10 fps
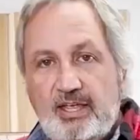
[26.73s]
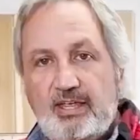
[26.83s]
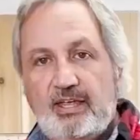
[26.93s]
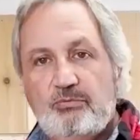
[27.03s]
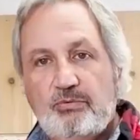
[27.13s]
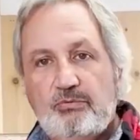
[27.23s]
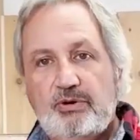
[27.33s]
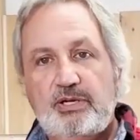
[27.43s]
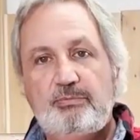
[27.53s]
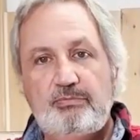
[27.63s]
and we're
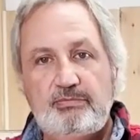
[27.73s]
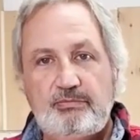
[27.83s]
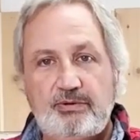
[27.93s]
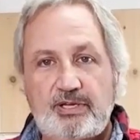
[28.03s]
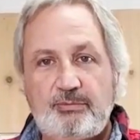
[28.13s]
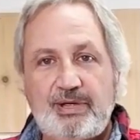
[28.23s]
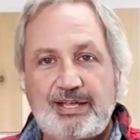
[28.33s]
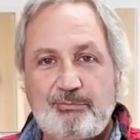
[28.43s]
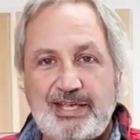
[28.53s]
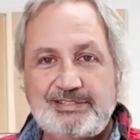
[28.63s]
gonna make a
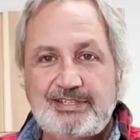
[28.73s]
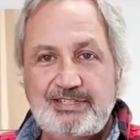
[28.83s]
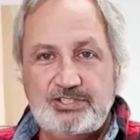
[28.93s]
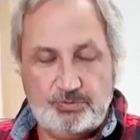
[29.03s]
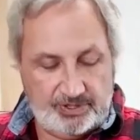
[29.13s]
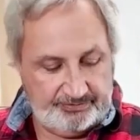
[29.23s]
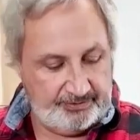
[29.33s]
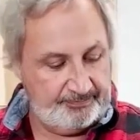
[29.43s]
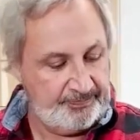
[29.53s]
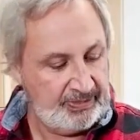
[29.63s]
mess on each one of
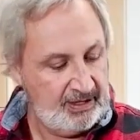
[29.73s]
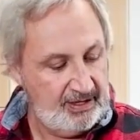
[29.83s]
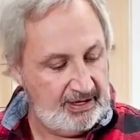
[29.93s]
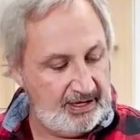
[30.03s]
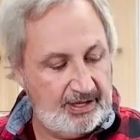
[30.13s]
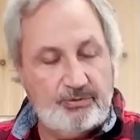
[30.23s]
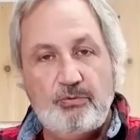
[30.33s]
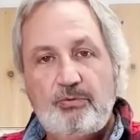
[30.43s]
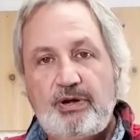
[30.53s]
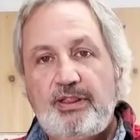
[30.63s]
them.
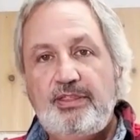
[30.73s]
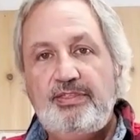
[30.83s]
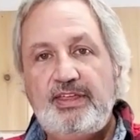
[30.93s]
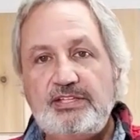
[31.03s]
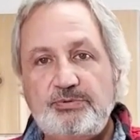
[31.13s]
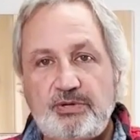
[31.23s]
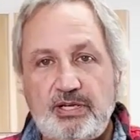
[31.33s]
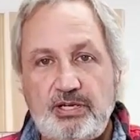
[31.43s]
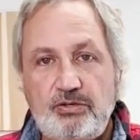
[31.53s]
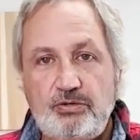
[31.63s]
One of the things we're going
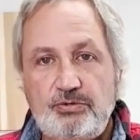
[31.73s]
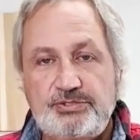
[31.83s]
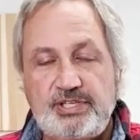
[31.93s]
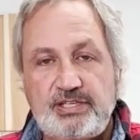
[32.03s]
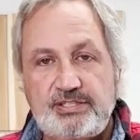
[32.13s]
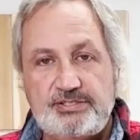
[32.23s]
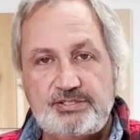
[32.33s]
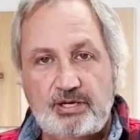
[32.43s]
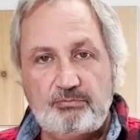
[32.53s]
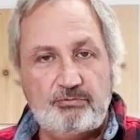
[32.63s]
to use is
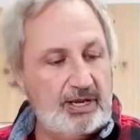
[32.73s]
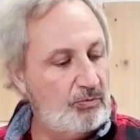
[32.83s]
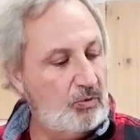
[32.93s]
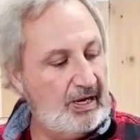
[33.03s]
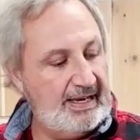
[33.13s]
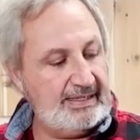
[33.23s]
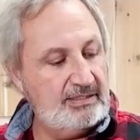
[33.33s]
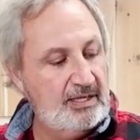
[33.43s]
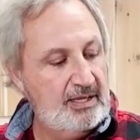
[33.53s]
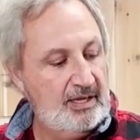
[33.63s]
some red wine.
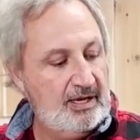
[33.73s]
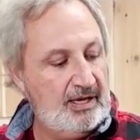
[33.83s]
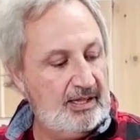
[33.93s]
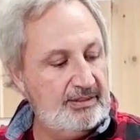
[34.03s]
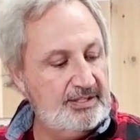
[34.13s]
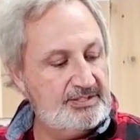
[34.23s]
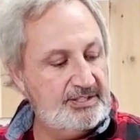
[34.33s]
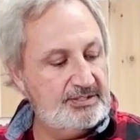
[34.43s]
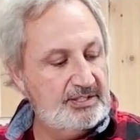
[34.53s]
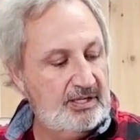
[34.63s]
This
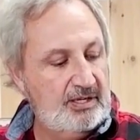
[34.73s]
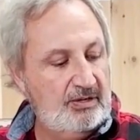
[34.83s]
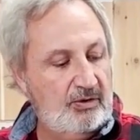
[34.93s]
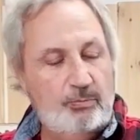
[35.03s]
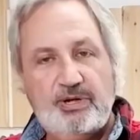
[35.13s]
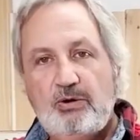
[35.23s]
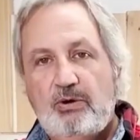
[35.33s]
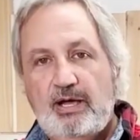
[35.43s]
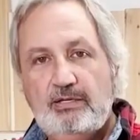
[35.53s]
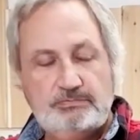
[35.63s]
is
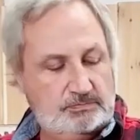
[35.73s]
Obequa.